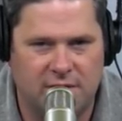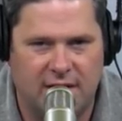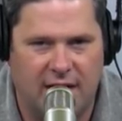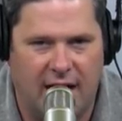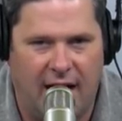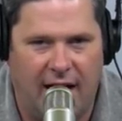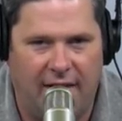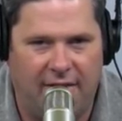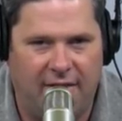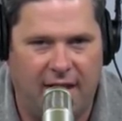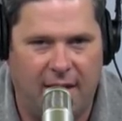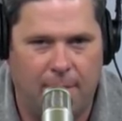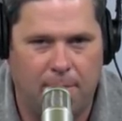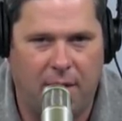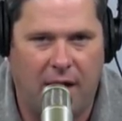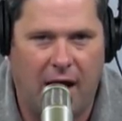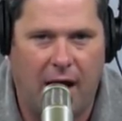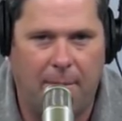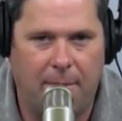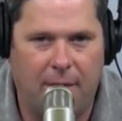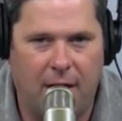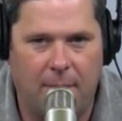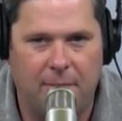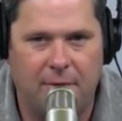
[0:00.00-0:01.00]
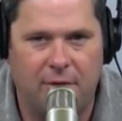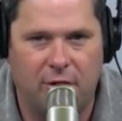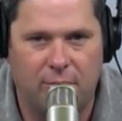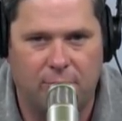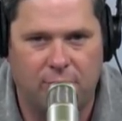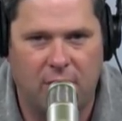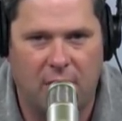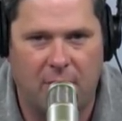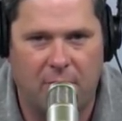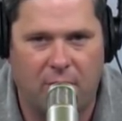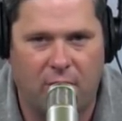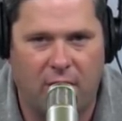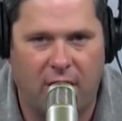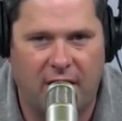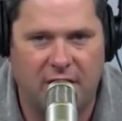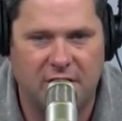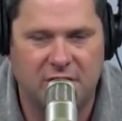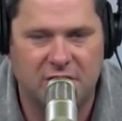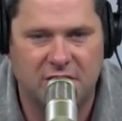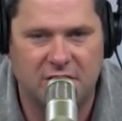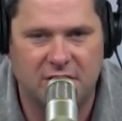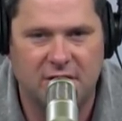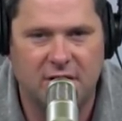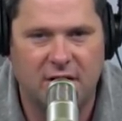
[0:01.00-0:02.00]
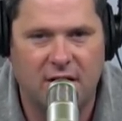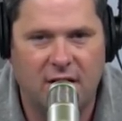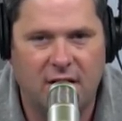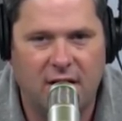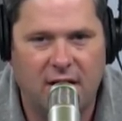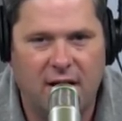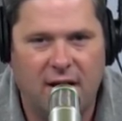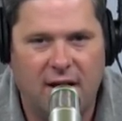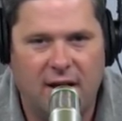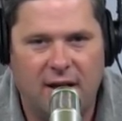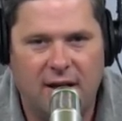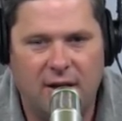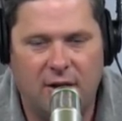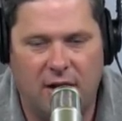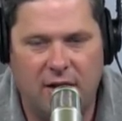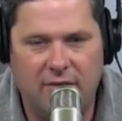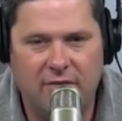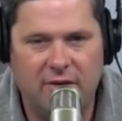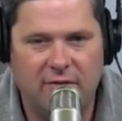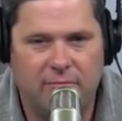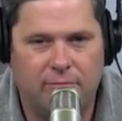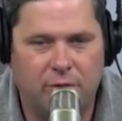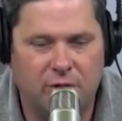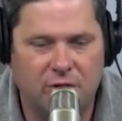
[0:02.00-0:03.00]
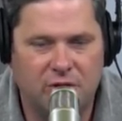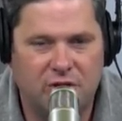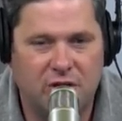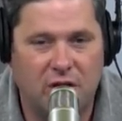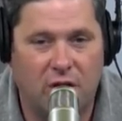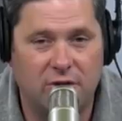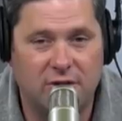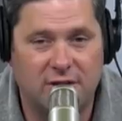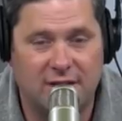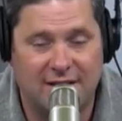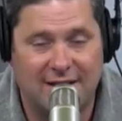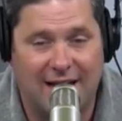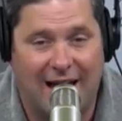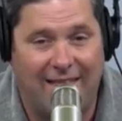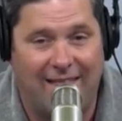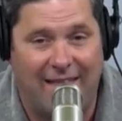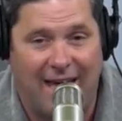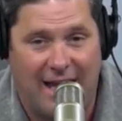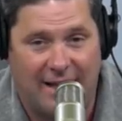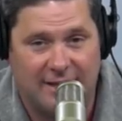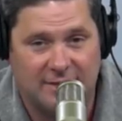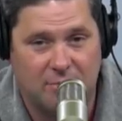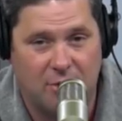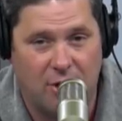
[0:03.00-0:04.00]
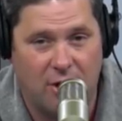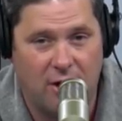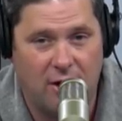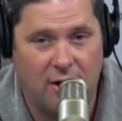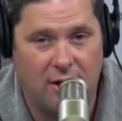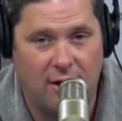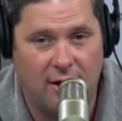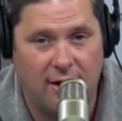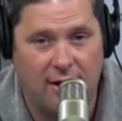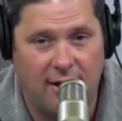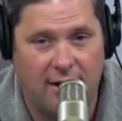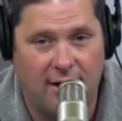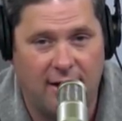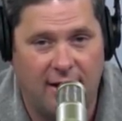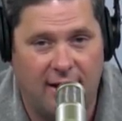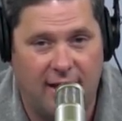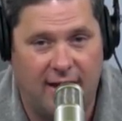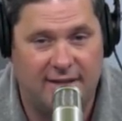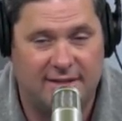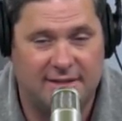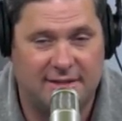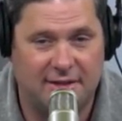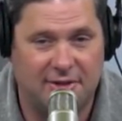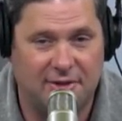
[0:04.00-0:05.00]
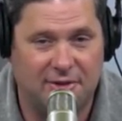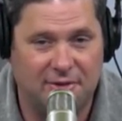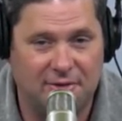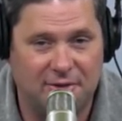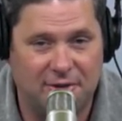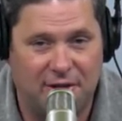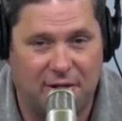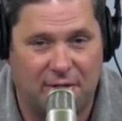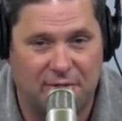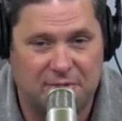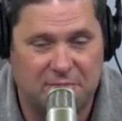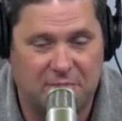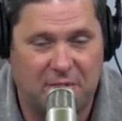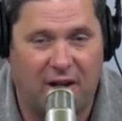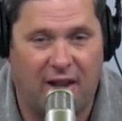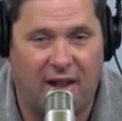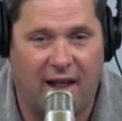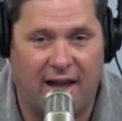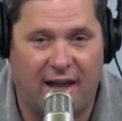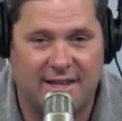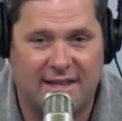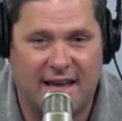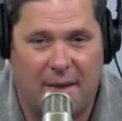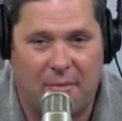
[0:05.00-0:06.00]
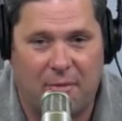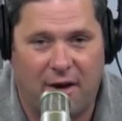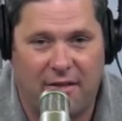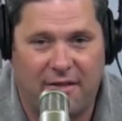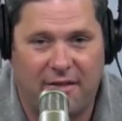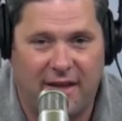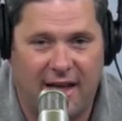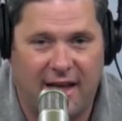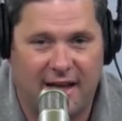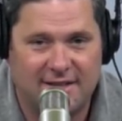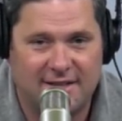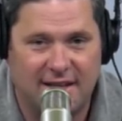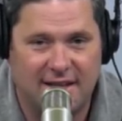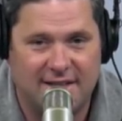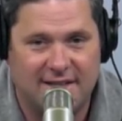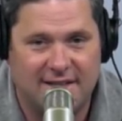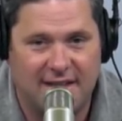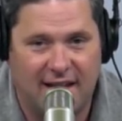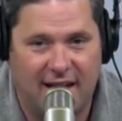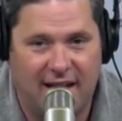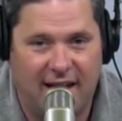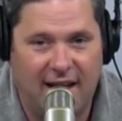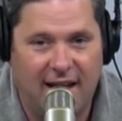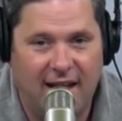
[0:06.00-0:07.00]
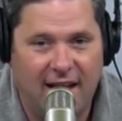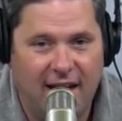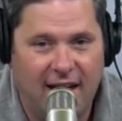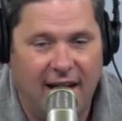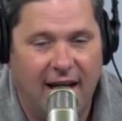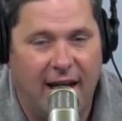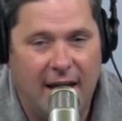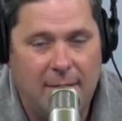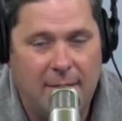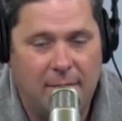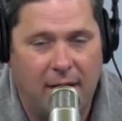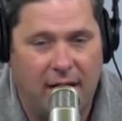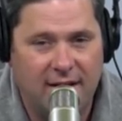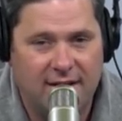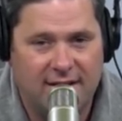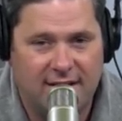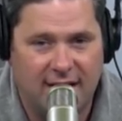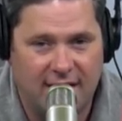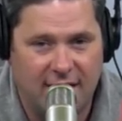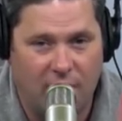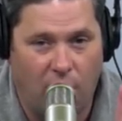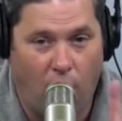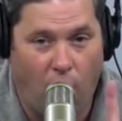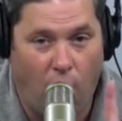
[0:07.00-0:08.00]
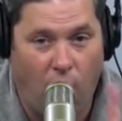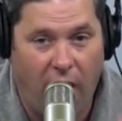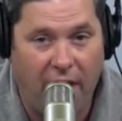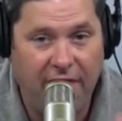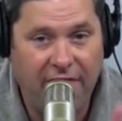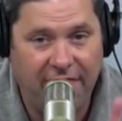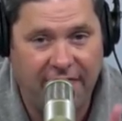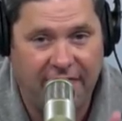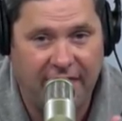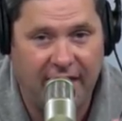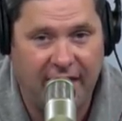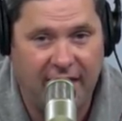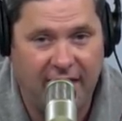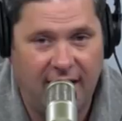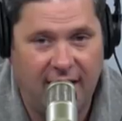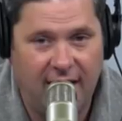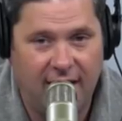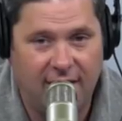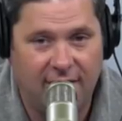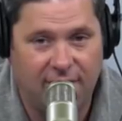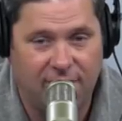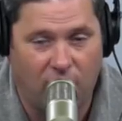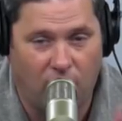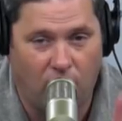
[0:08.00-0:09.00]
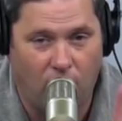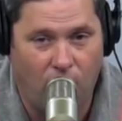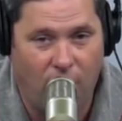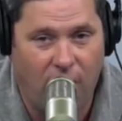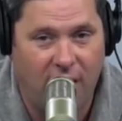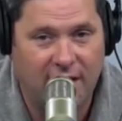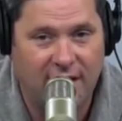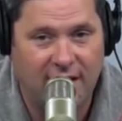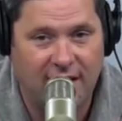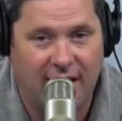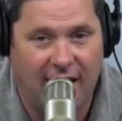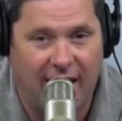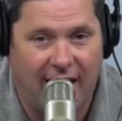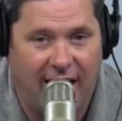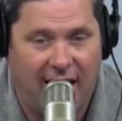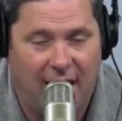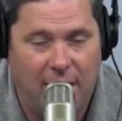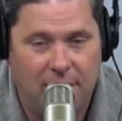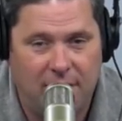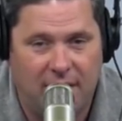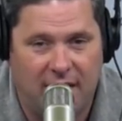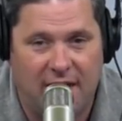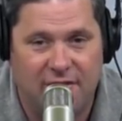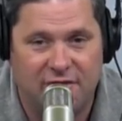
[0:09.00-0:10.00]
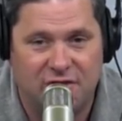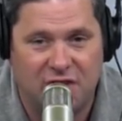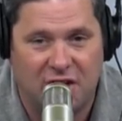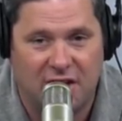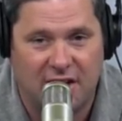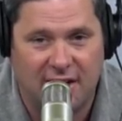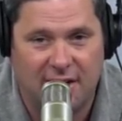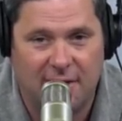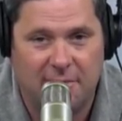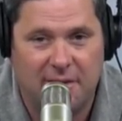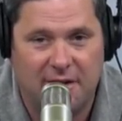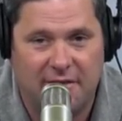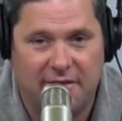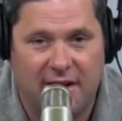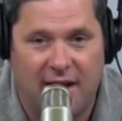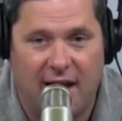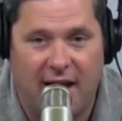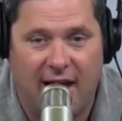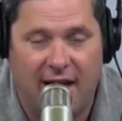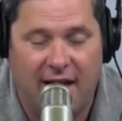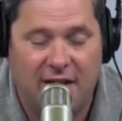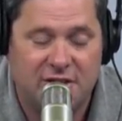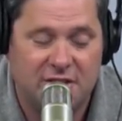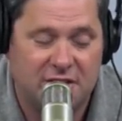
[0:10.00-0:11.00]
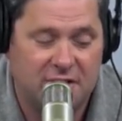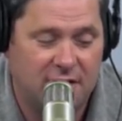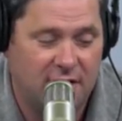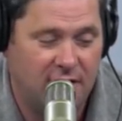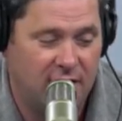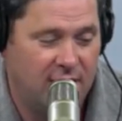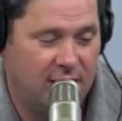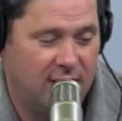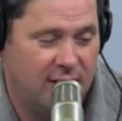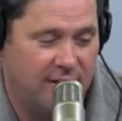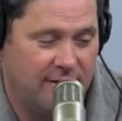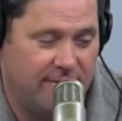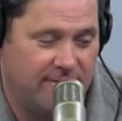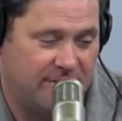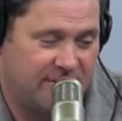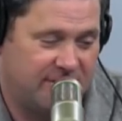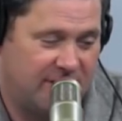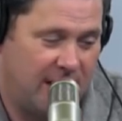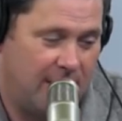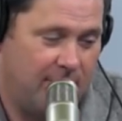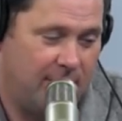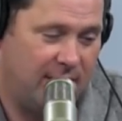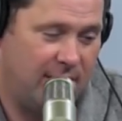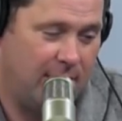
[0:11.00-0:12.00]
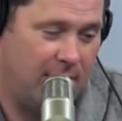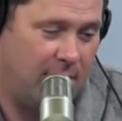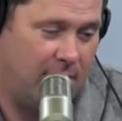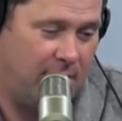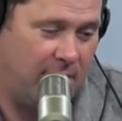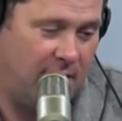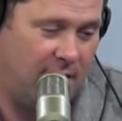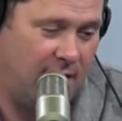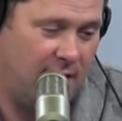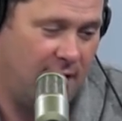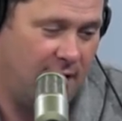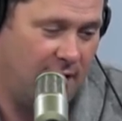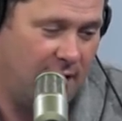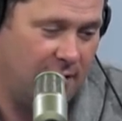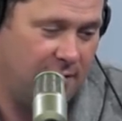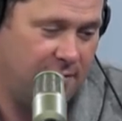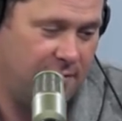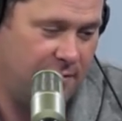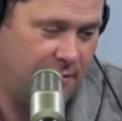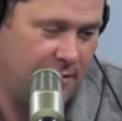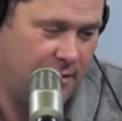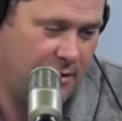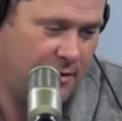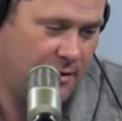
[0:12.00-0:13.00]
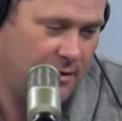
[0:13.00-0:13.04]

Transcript: Anything pop up in your preparation? You know, even if Butch Jones is not that smart, he still, you know, spent a lot of time around the SEC. He may tell you one thing for one game that gives you a little bit of an edge, and for Saban, that may be enough.